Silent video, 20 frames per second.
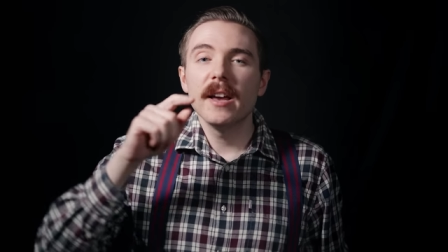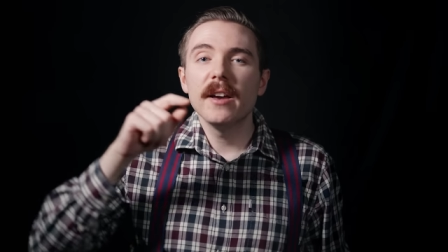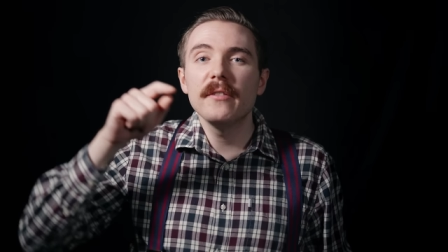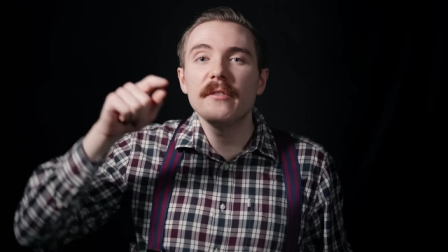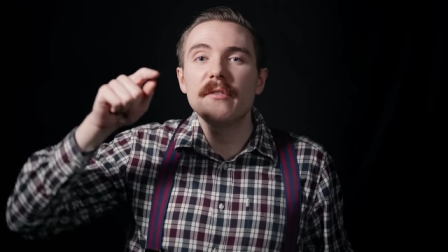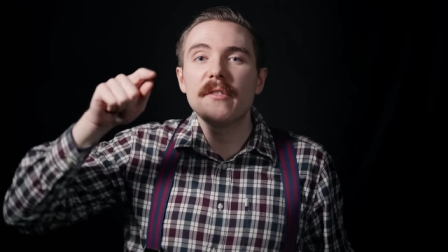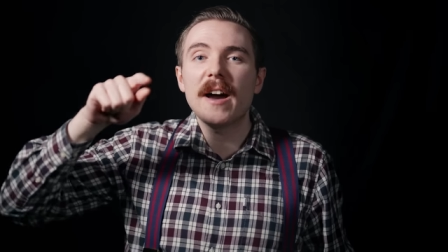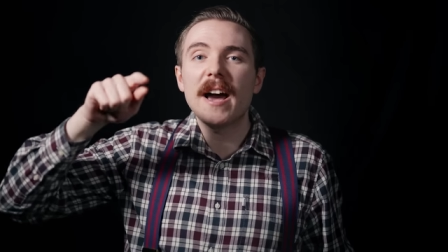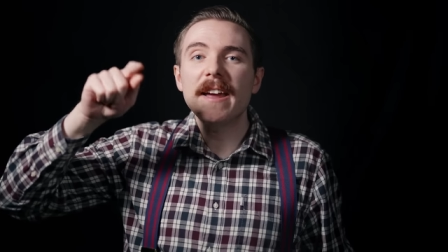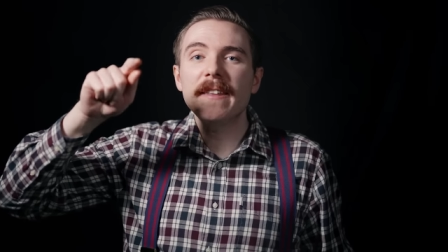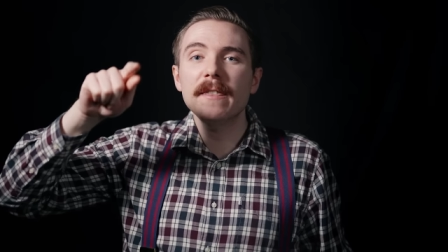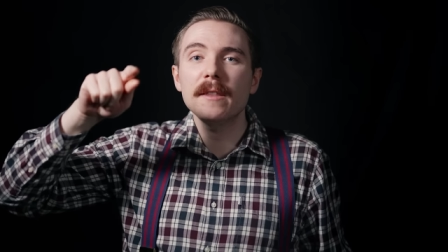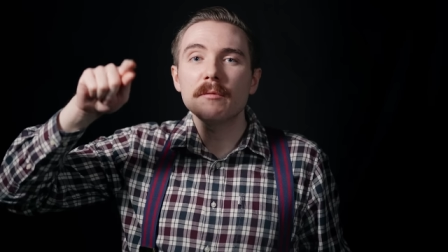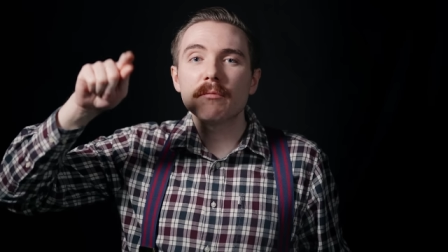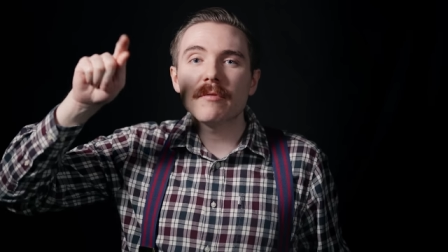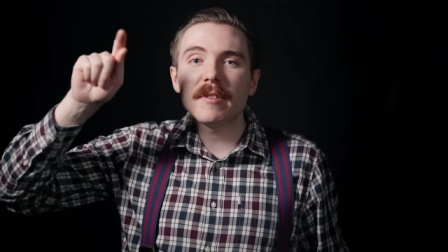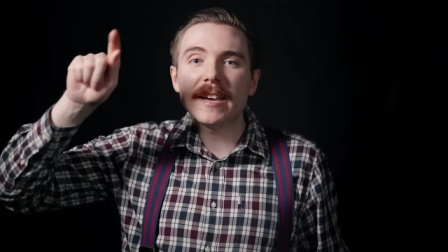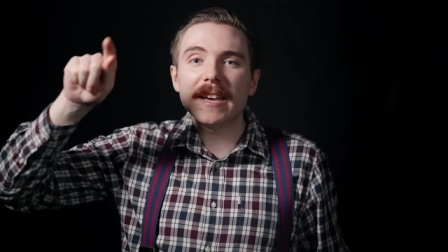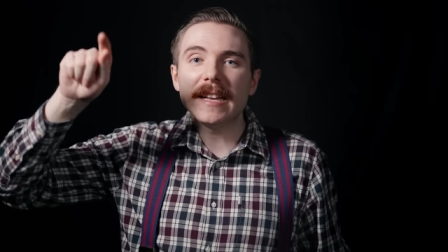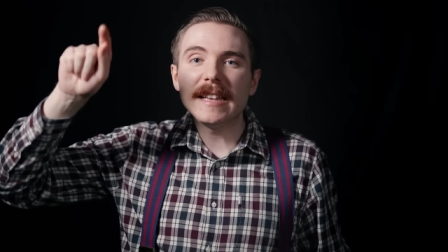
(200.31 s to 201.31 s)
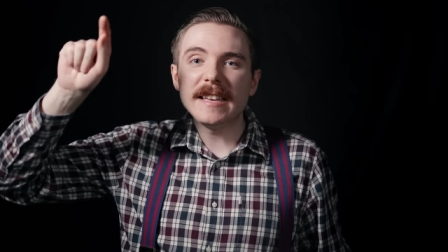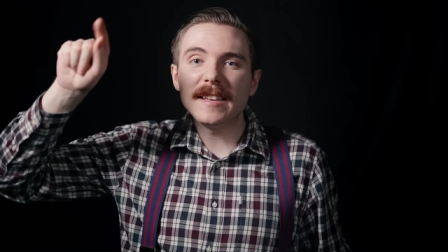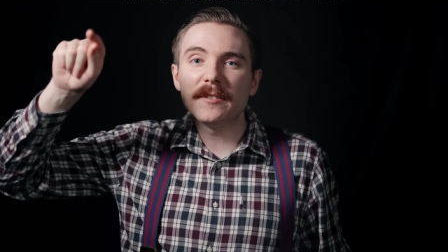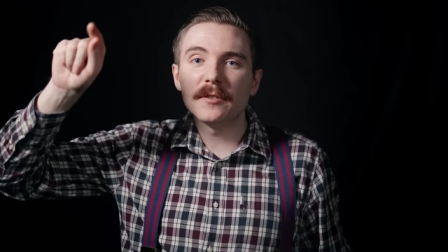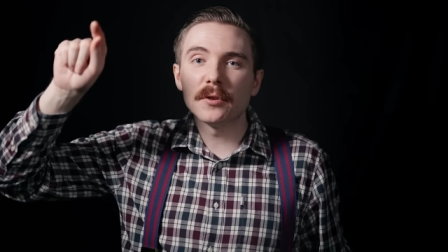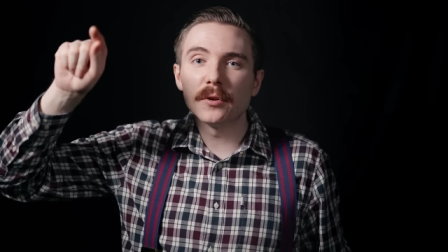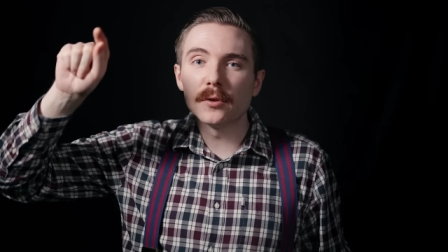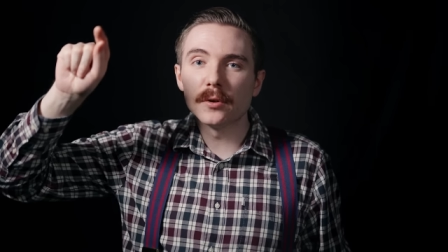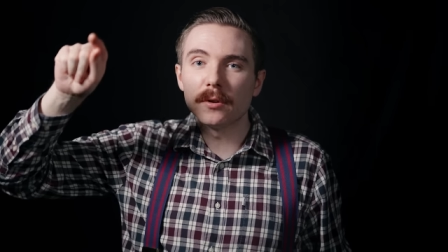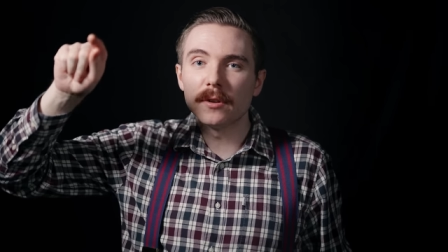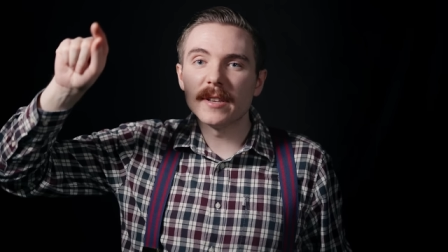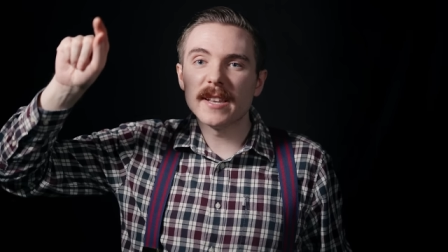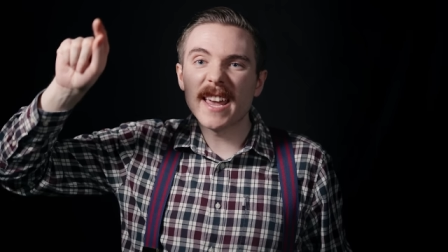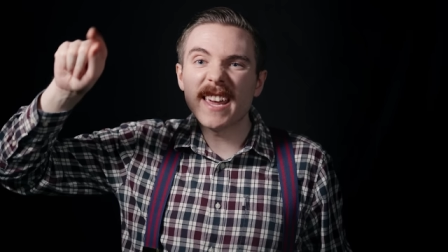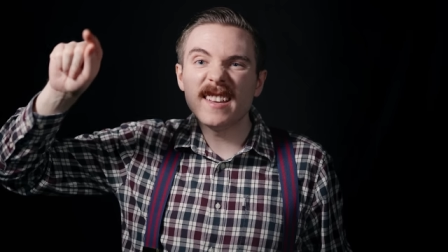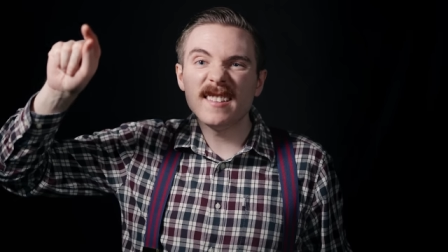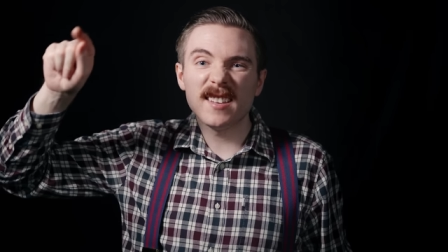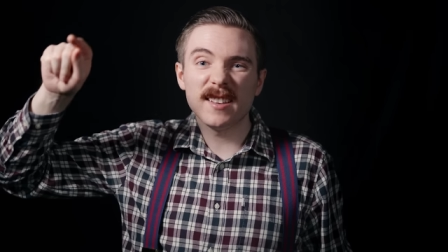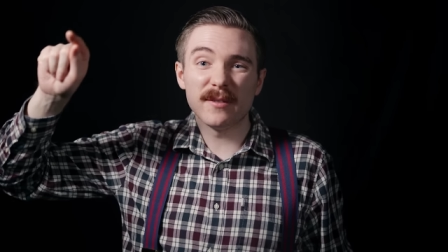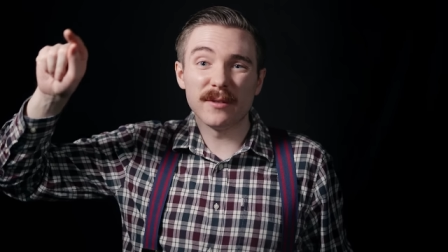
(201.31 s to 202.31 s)
Find the really tall
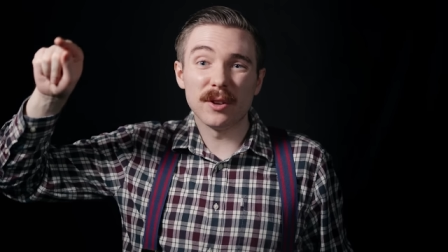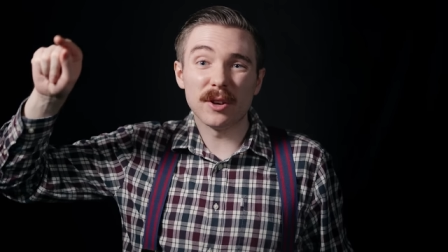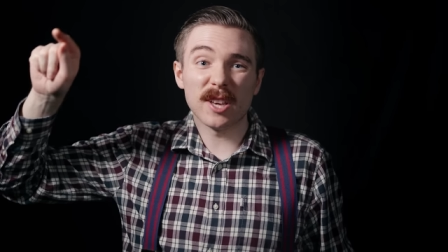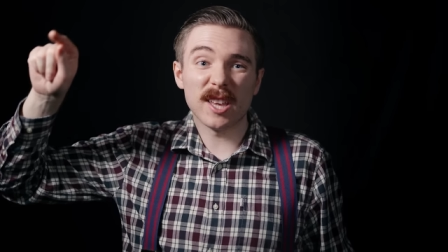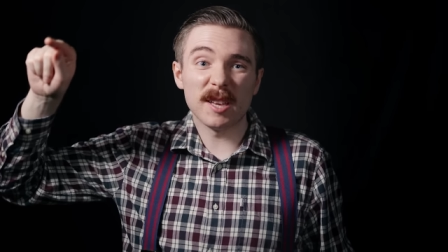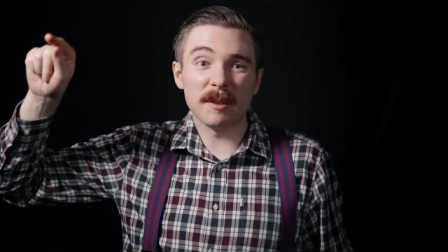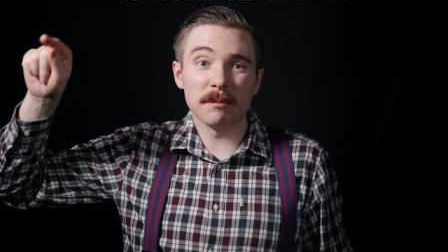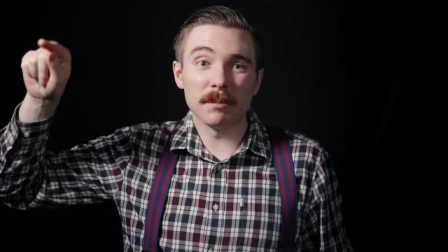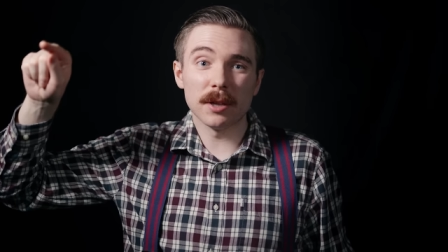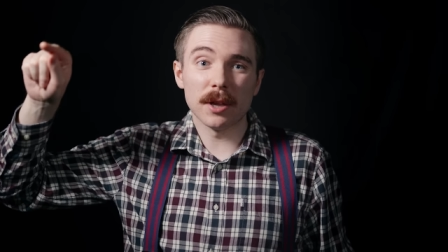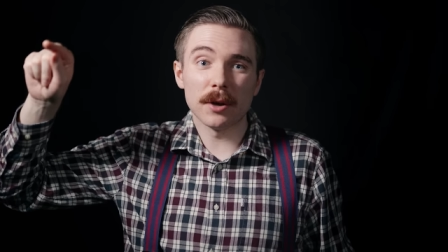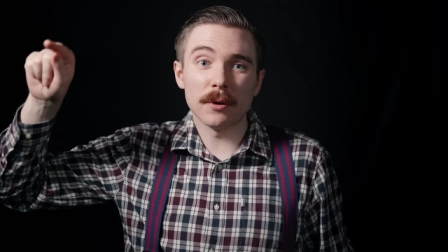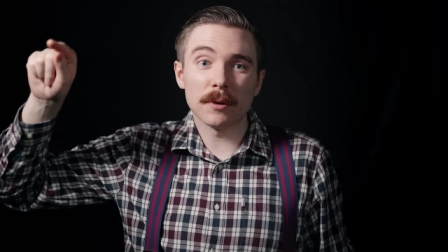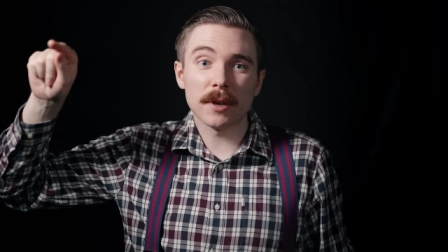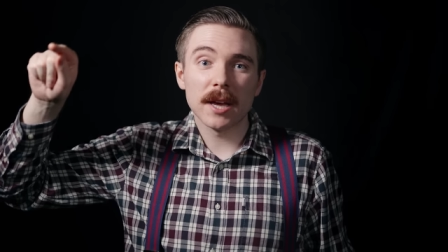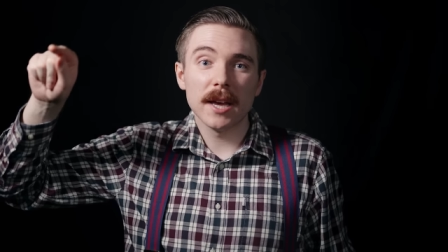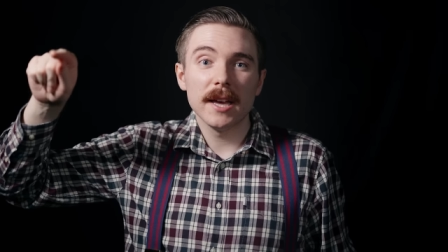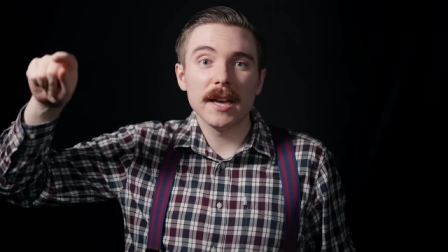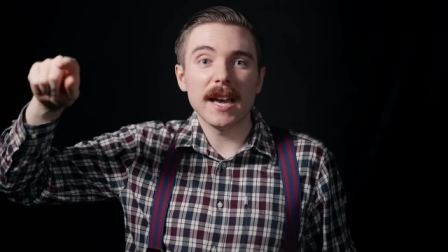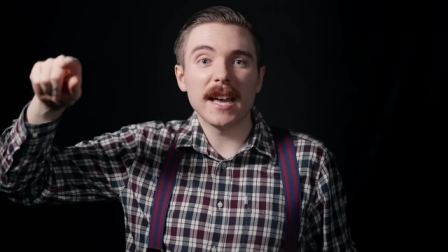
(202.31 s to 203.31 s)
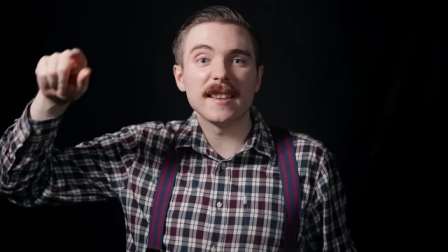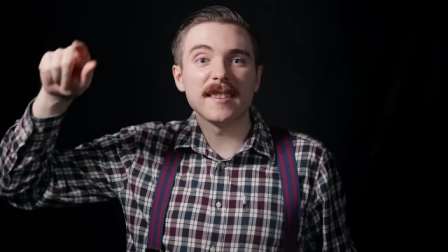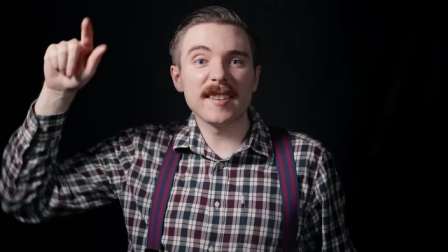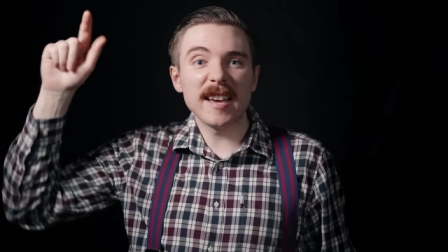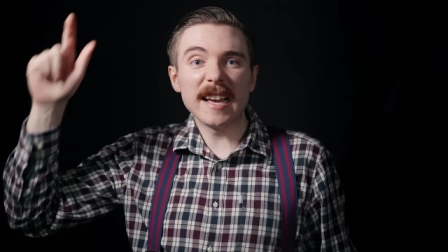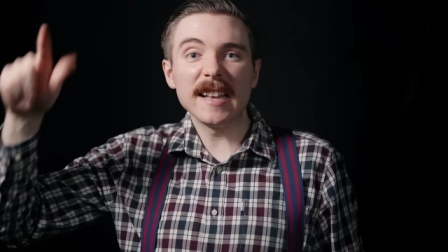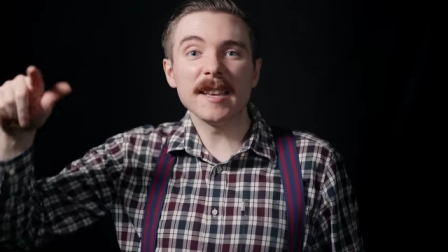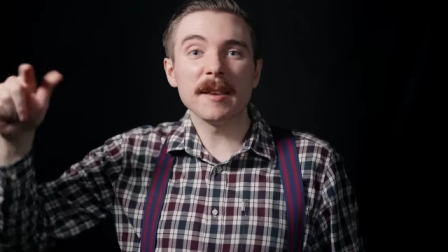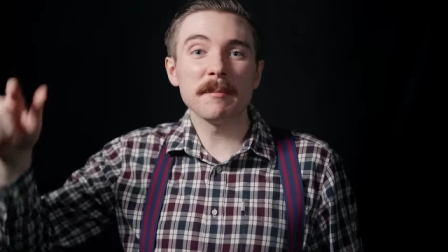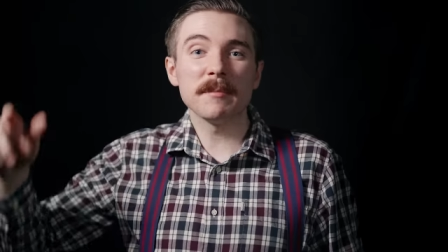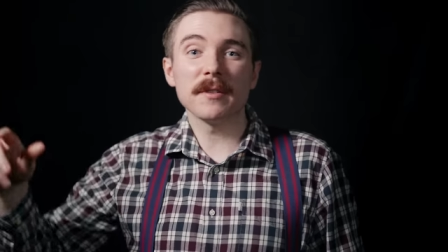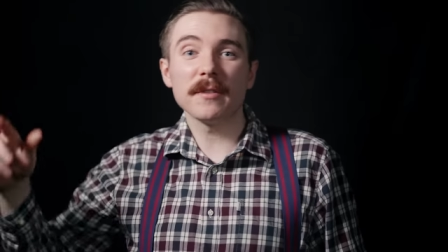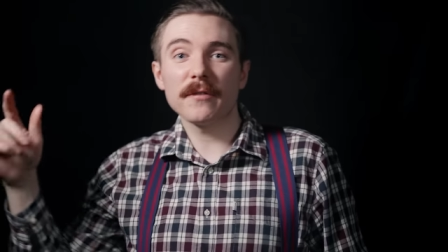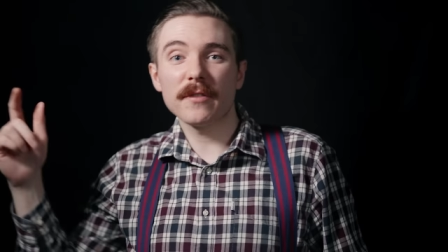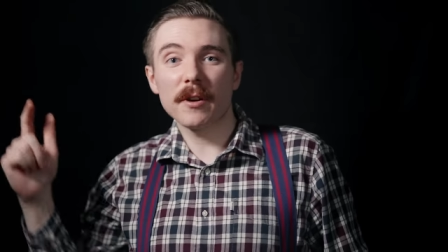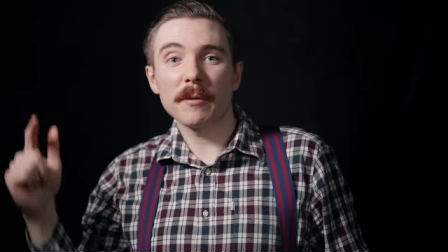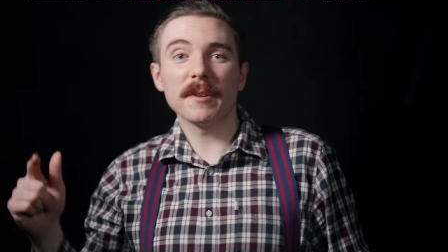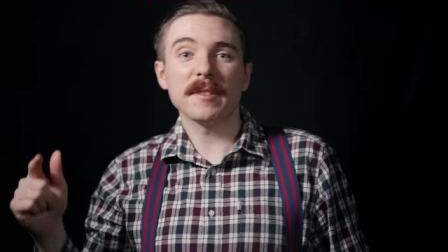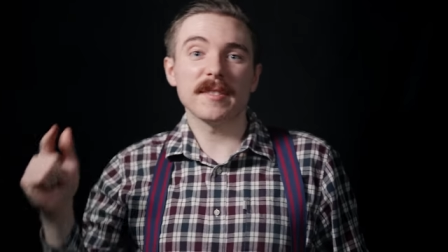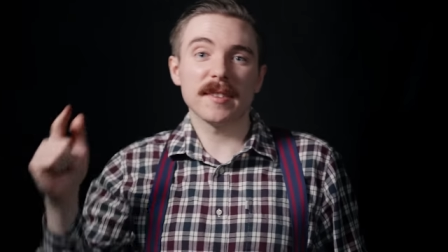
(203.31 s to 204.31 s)
native looking bloke and tell him to
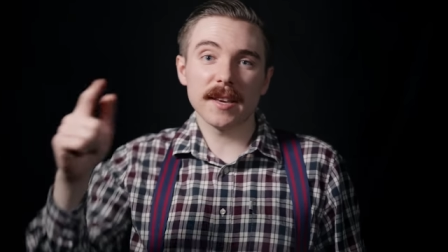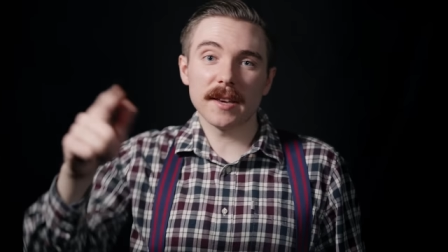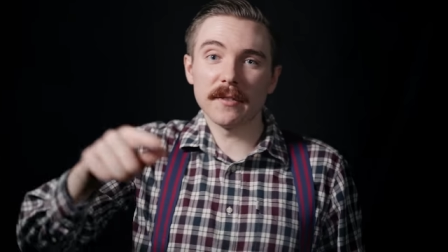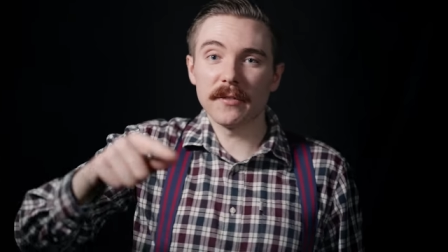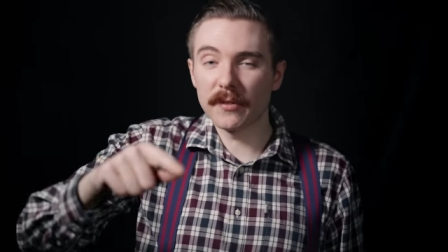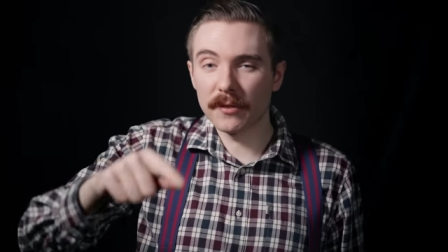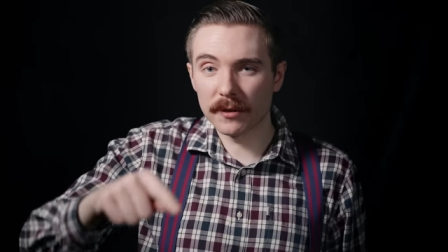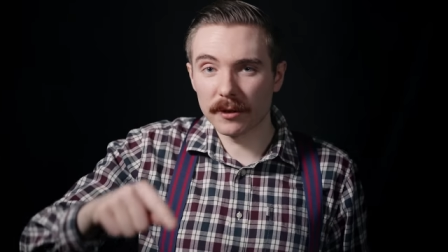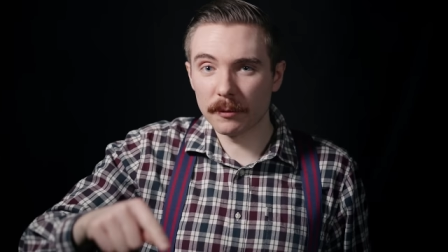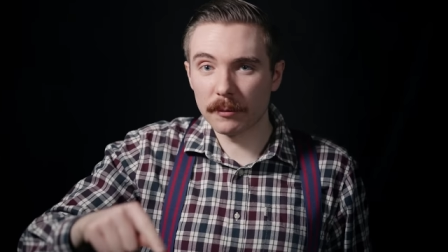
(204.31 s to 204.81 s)
throw a sink through the